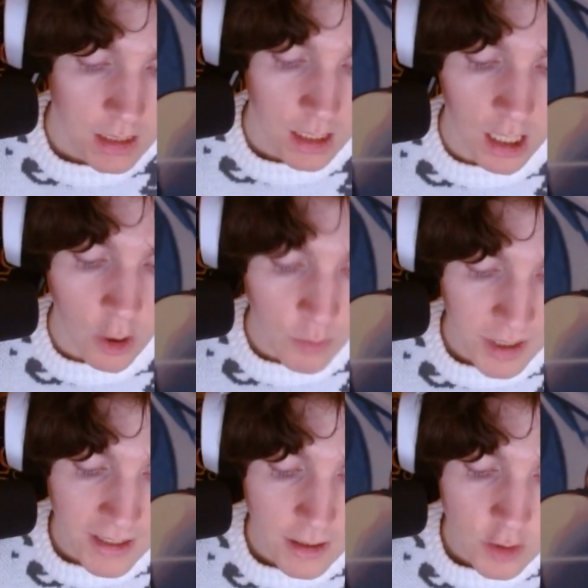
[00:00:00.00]
On
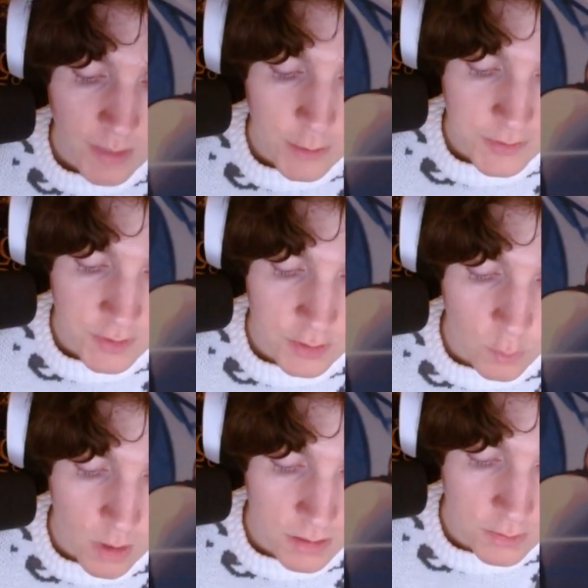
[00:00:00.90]
play, you may return
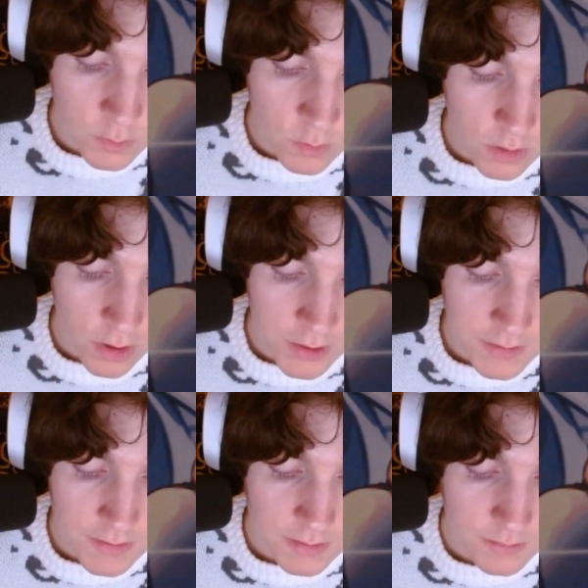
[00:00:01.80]
1 Dawn card
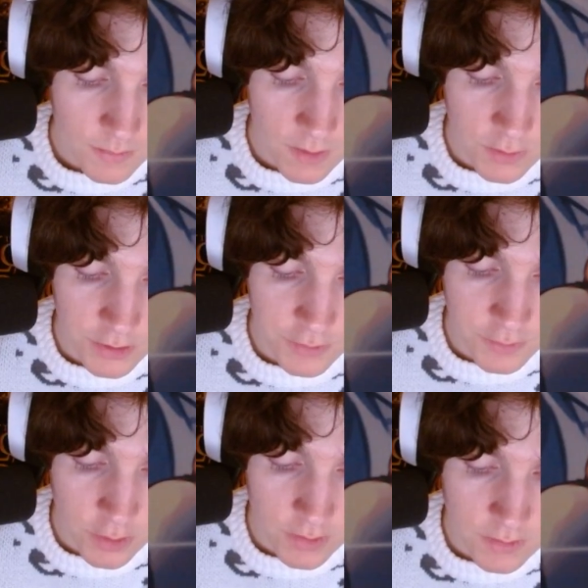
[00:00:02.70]
to your
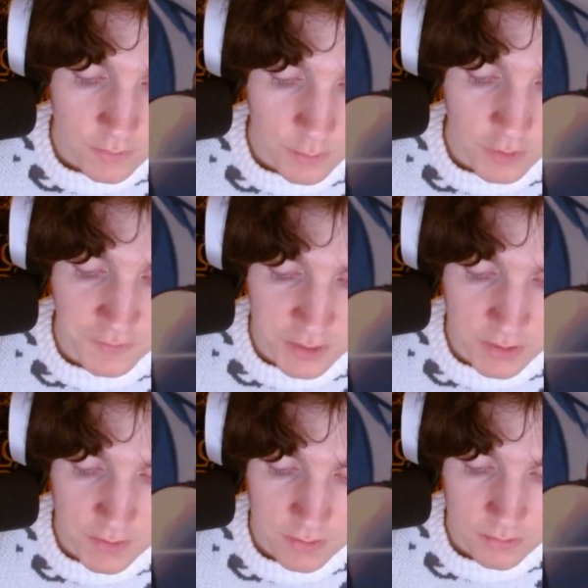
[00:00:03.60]
from your
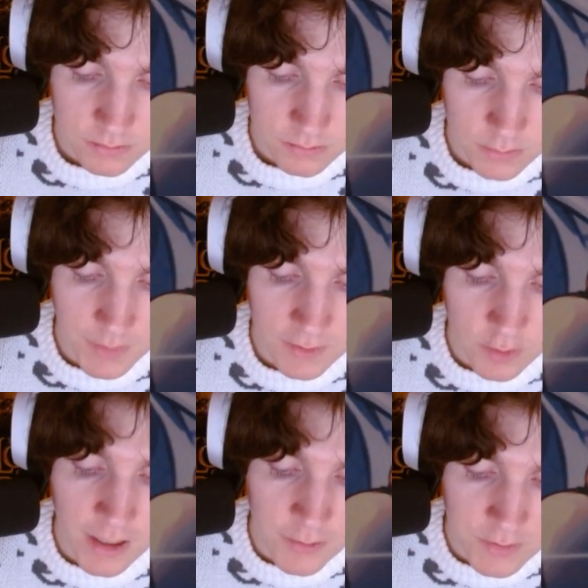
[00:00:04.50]
field. Wait, you
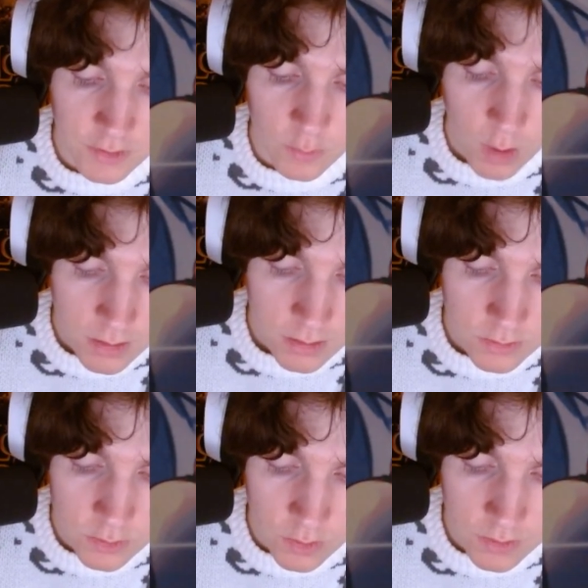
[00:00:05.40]
may return
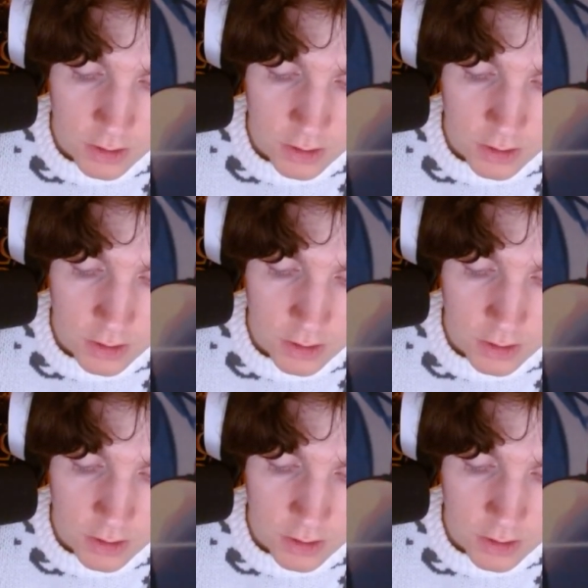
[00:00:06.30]
1 Dawn